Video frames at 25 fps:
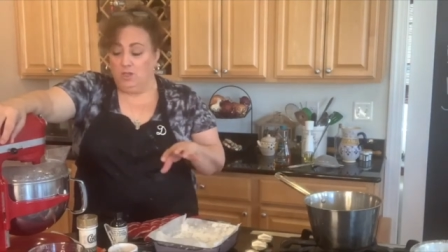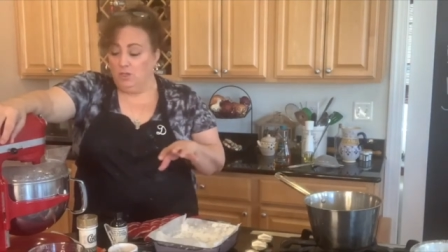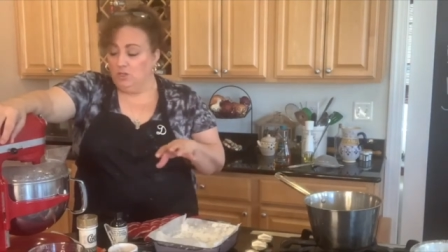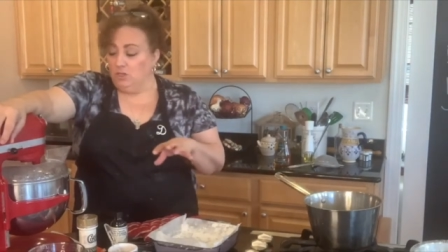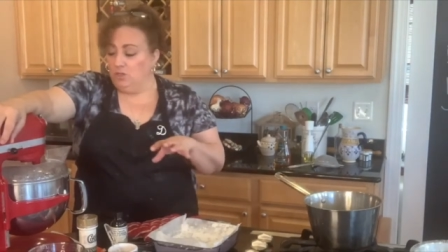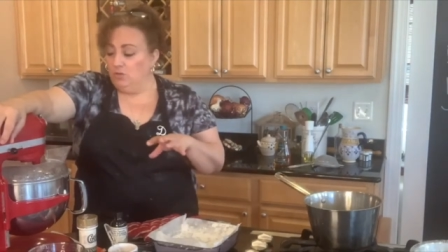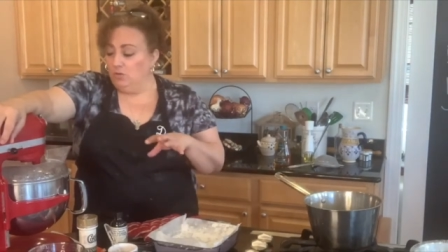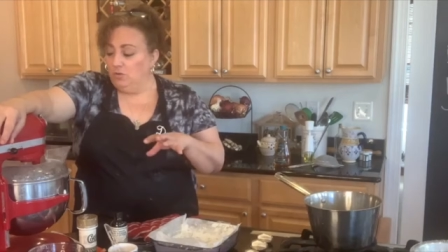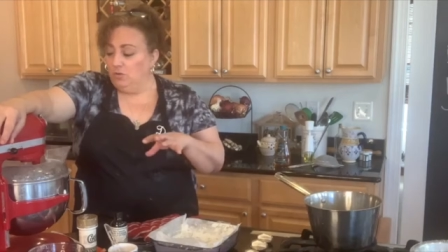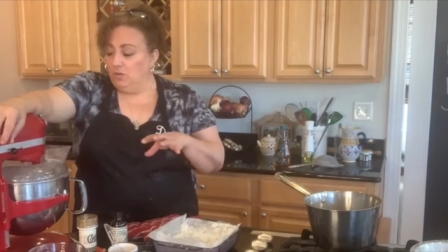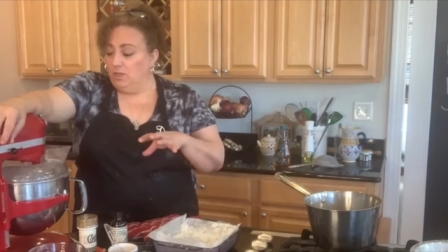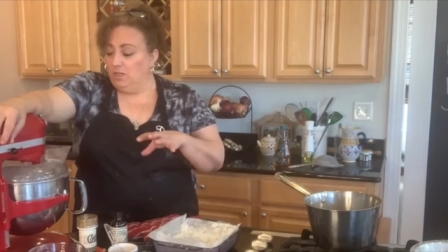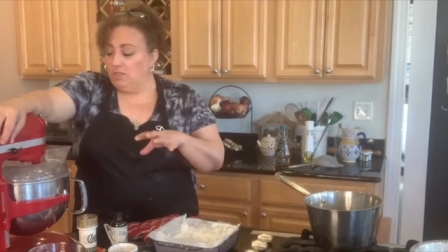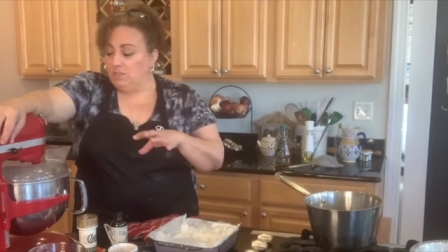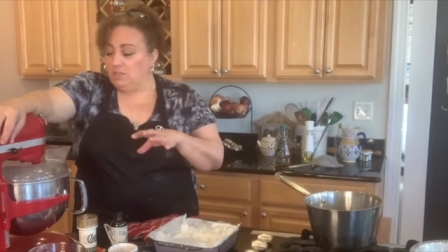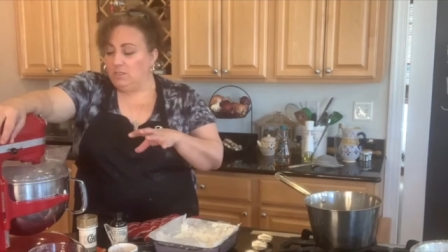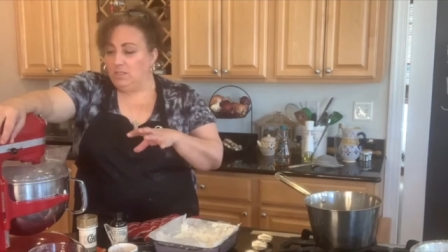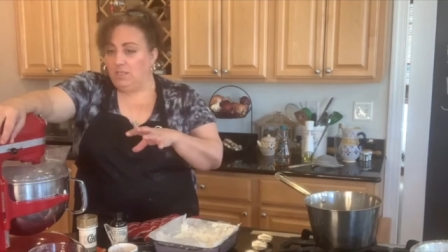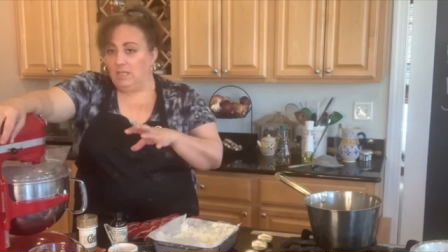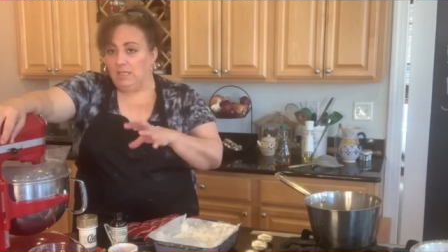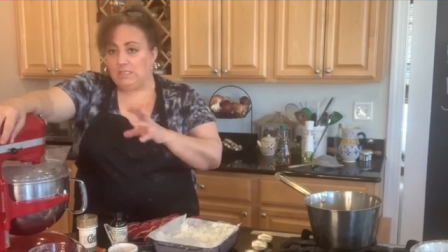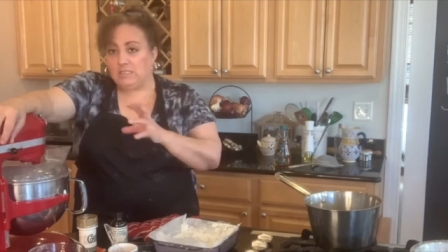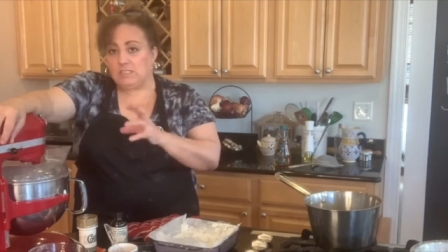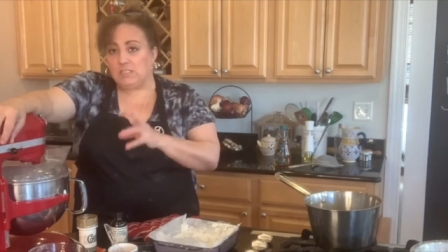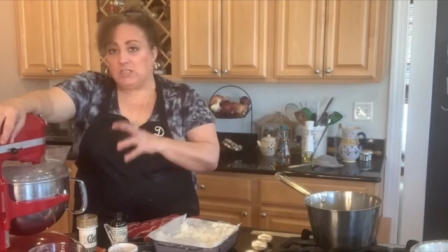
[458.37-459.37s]
it
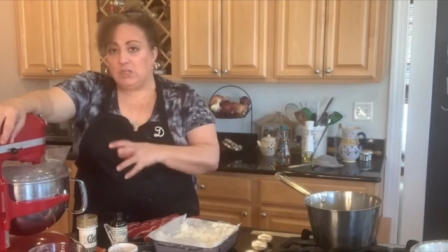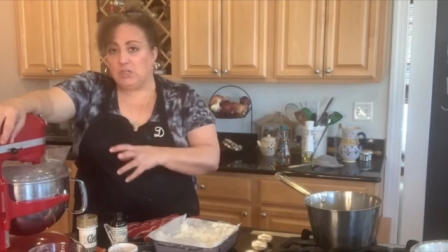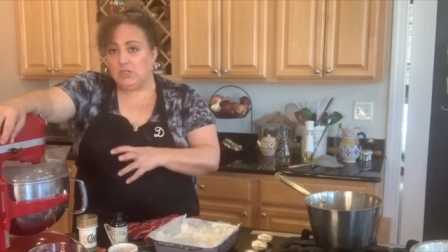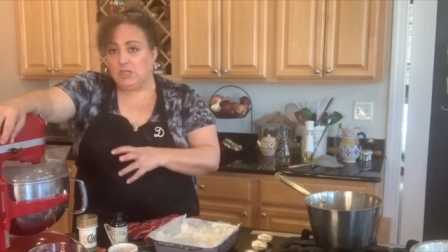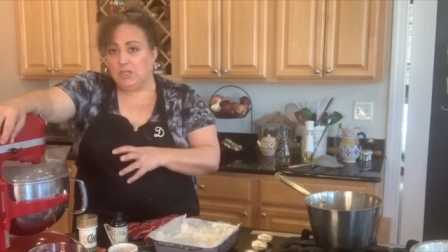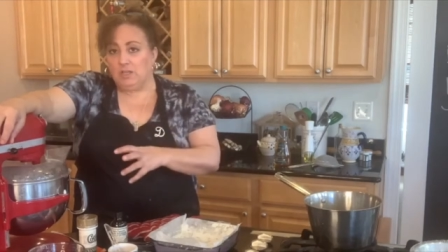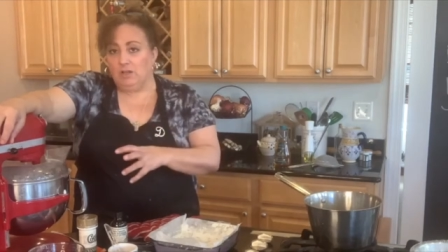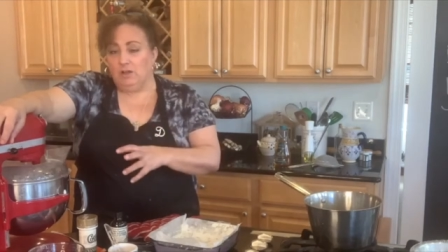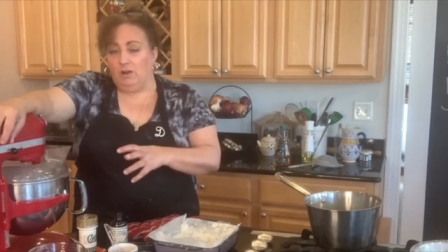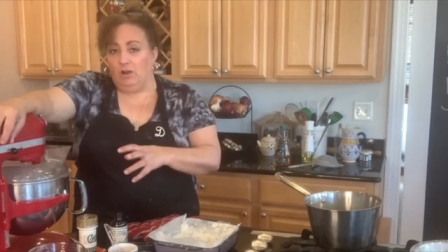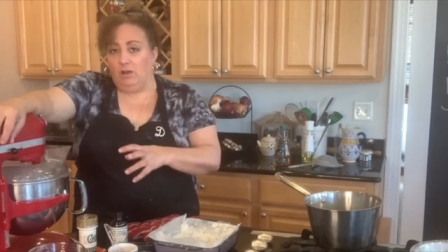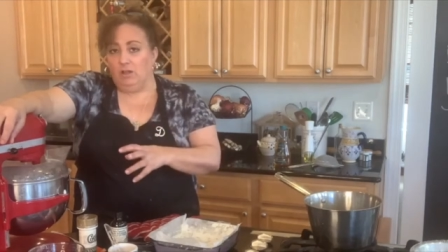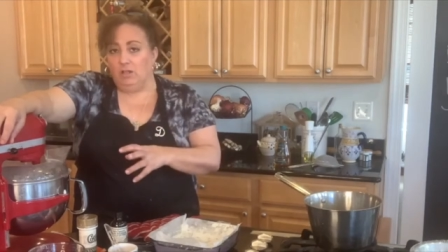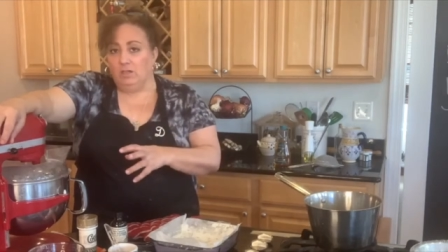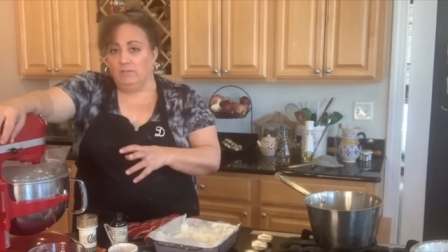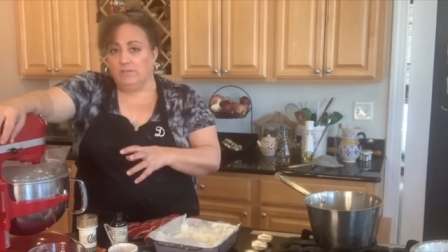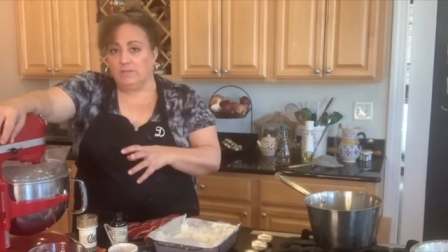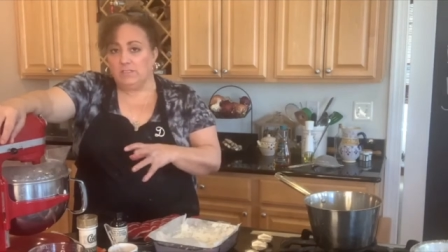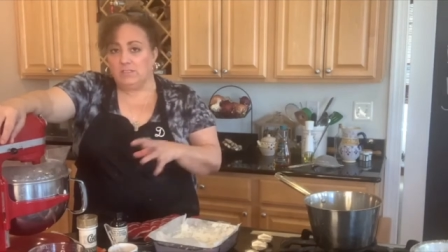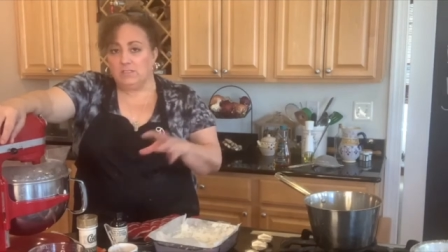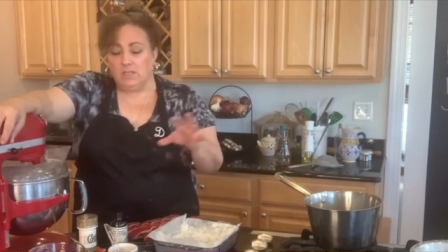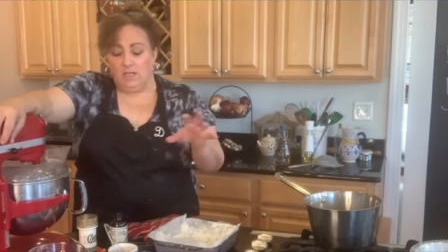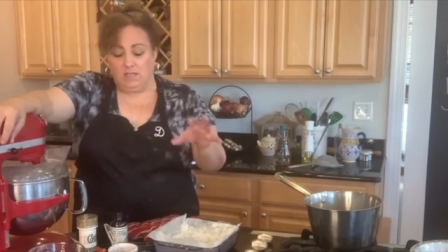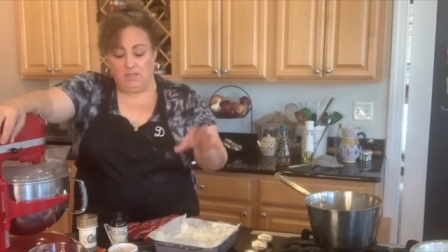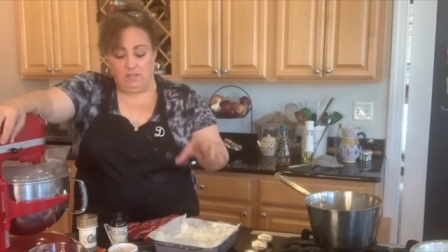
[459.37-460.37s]
gets thick all of a
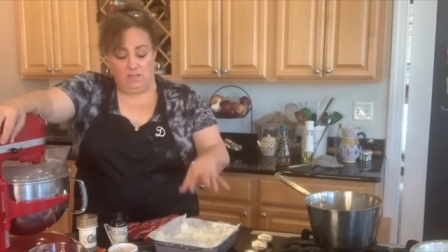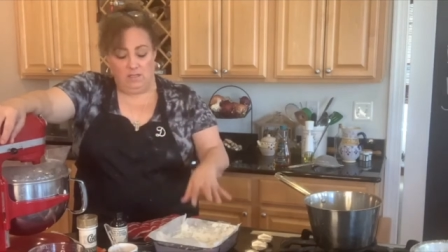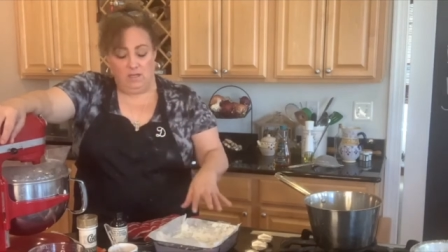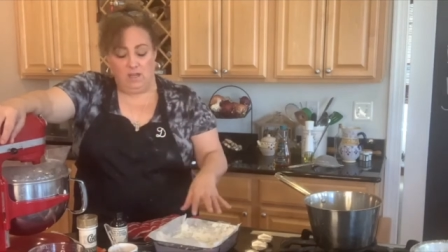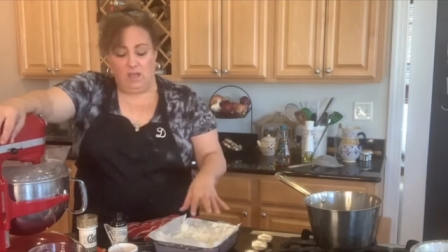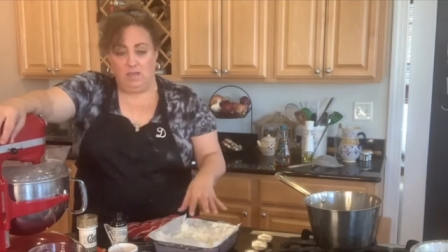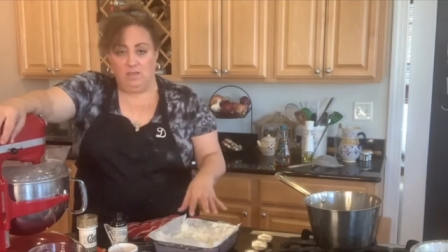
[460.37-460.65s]
sudden,